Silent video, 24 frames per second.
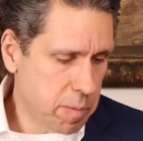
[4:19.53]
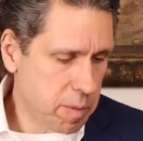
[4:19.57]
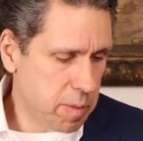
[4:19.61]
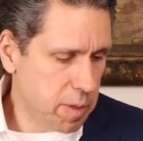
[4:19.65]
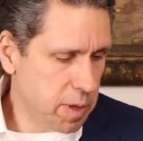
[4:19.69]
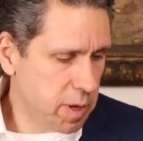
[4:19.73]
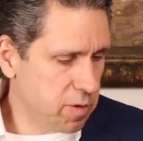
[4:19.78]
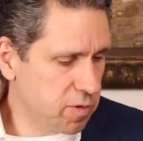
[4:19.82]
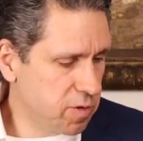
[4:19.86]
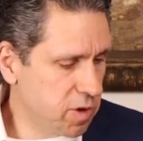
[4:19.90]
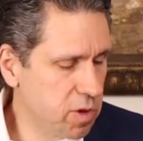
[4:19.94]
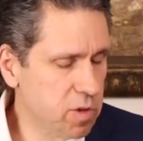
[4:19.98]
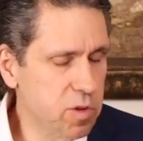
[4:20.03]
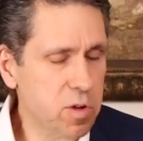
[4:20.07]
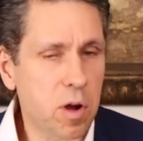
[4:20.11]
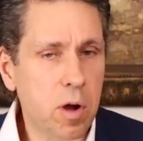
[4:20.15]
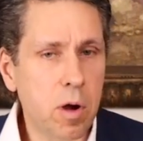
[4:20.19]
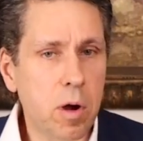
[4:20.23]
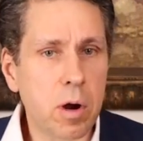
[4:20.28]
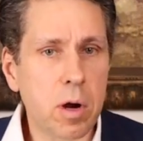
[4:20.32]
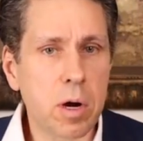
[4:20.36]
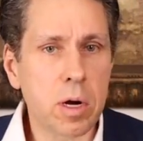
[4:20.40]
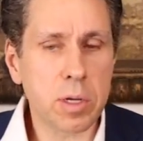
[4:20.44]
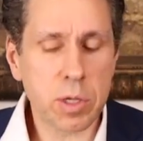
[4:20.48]
these
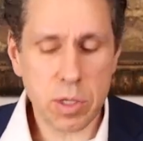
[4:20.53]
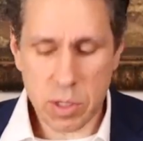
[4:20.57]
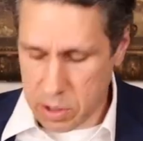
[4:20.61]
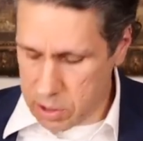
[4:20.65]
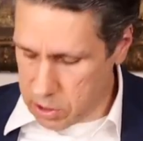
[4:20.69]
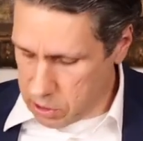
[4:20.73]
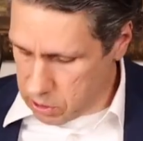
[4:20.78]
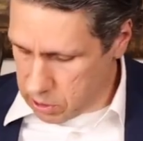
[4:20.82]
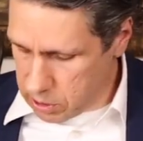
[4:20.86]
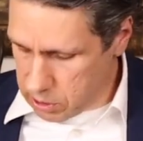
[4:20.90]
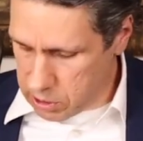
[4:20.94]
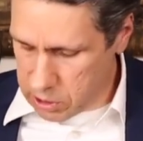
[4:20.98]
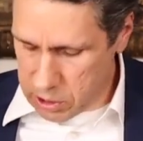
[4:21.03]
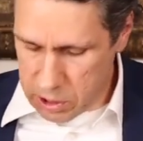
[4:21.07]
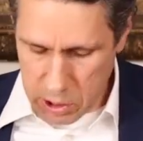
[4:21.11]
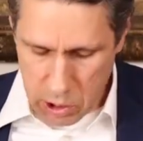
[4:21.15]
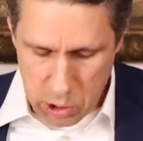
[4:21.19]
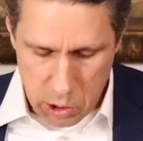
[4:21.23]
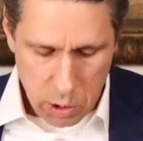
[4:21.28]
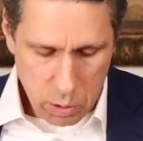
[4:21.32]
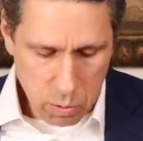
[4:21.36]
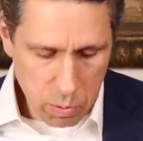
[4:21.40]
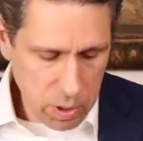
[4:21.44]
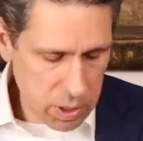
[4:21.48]
guitars, this is a
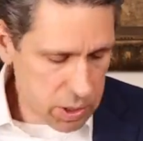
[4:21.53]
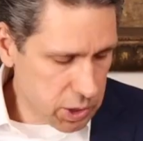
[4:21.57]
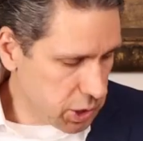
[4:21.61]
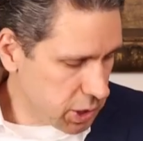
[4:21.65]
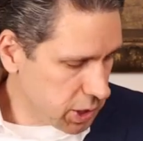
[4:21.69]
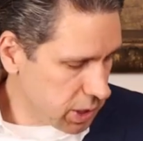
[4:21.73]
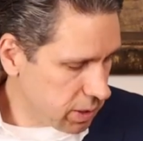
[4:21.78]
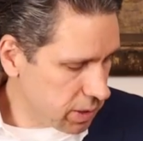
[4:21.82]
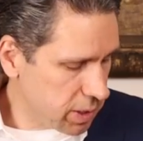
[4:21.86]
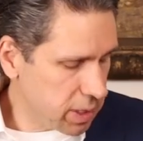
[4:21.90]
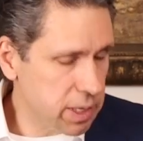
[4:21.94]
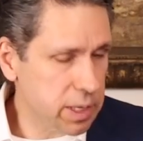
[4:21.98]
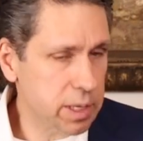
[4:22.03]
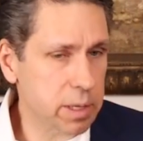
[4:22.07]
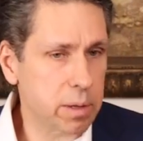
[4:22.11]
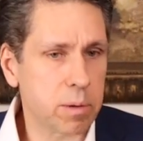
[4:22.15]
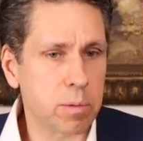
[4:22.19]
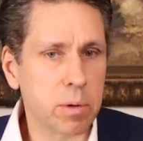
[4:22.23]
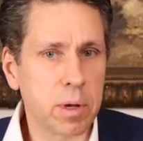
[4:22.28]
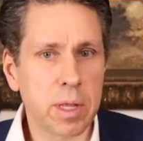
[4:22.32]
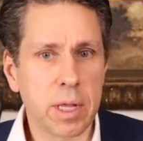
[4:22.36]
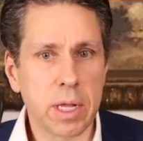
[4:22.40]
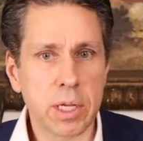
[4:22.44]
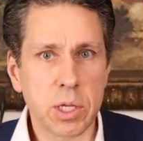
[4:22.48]
61 Sheraton,
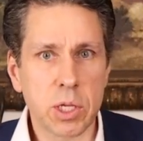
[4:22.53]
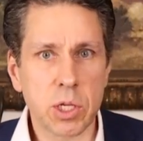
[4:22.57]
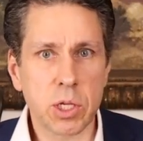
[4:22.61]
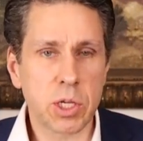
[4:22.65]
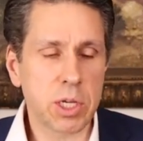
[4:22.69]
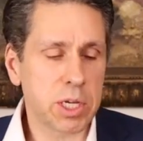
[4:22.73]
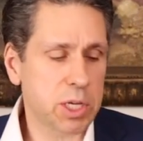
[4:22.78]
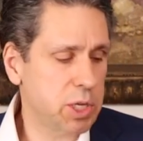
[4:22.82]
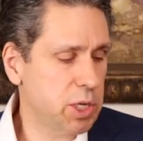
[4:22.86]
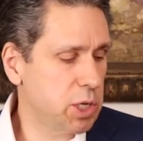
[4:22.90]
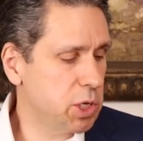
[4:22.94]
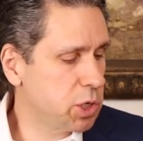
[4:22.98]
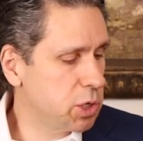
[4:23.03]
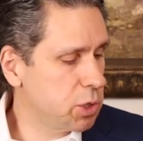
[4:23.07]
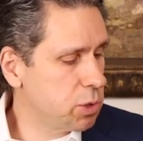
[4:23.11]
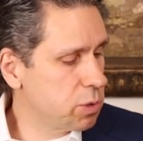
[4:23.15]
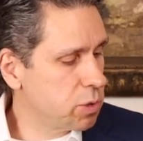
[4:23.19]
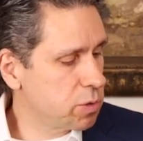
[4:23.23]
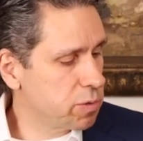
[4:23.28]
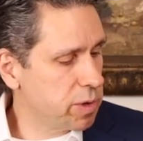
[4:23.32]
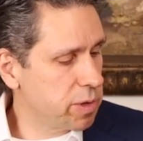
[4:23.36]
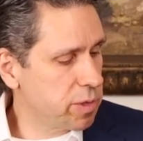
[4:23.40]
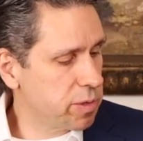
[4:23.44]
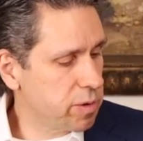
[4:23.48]
that's a 62
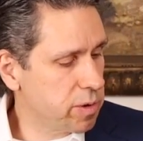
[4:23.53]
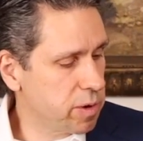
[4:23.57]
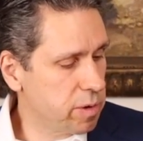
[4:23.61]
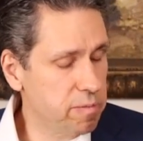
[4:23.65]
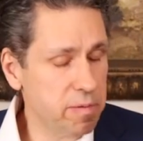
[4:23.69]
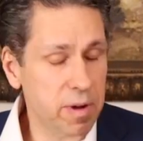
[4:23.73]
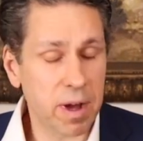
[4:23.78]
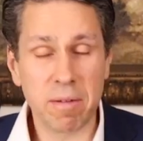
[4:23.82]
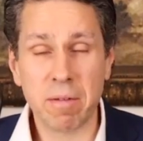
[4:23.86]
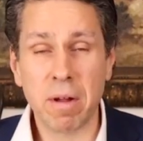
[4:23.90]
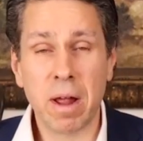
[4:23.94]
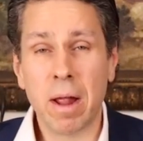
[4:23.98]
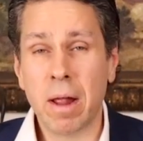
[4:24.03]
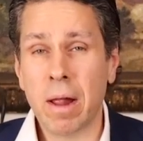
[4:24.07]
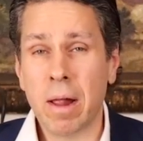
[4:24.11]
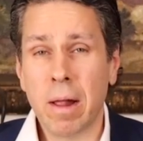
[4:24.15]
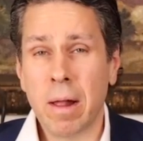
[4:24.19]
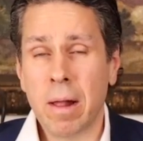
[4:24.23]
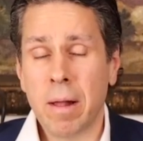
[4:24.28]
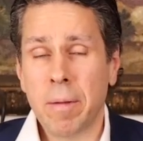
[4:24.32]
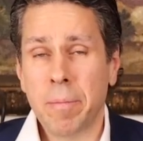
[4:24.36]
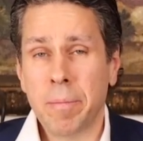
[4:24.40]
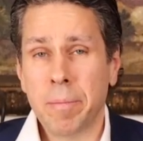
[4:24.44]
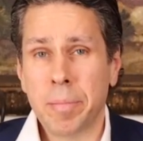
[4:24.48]
335,
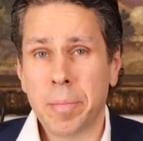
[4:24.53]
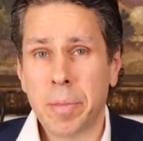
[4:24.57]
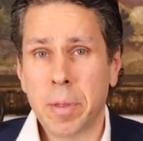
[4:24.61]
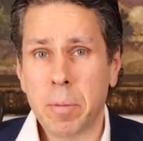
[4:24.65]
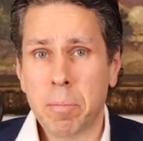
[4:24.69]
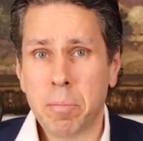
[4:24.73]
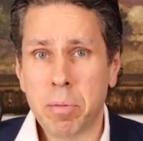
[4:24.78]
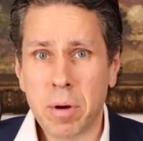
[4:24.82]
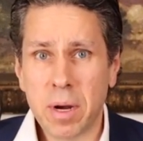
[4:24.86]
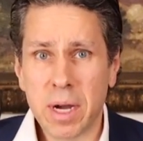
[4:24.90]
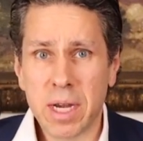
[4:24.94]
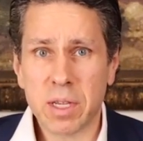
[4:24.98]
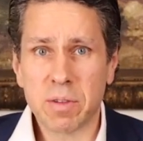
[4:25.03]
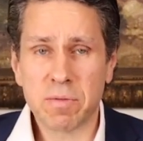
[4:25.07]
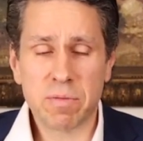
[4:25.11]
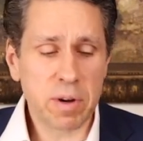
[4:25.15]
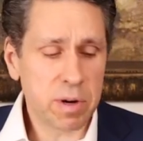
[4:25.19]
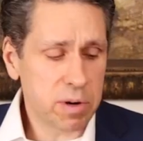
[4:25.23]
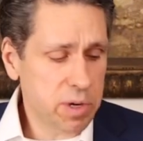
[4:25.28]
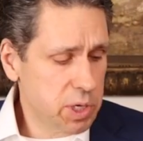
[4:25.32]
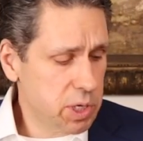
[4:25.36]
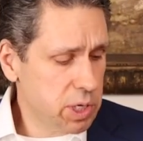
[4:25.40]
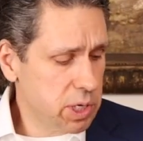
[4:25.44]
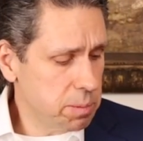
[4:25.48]
they're priced
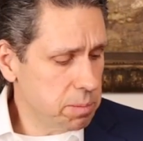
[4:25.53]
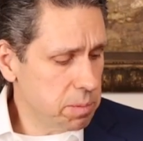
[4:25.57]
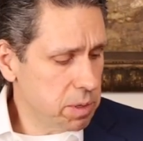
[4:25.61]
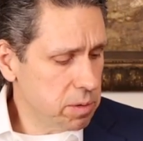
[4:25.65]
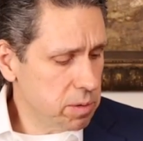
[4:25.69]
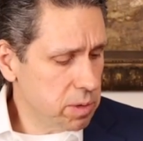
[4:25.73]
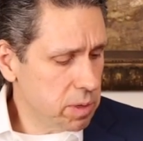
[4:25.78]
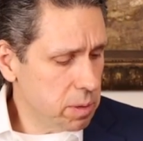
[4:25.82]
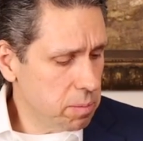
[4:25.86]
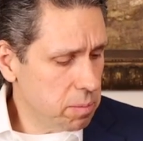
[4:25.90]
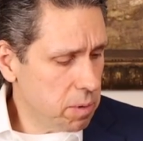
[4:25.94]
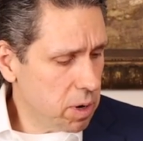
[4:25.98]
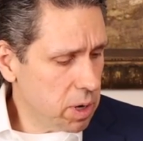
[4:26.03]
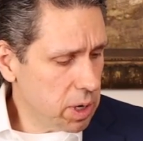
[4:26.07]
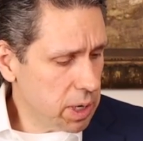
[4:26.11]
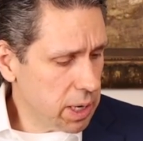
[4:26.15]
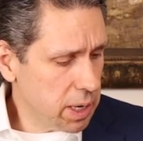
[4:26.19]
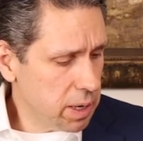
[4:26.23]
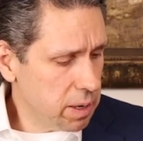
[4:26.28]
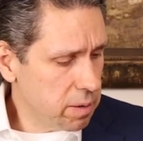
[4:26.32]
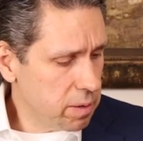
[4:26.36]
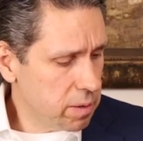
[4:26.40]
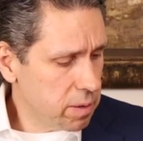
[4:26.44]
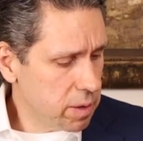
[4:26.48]
very similar in the
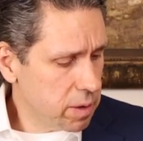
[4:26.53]
market.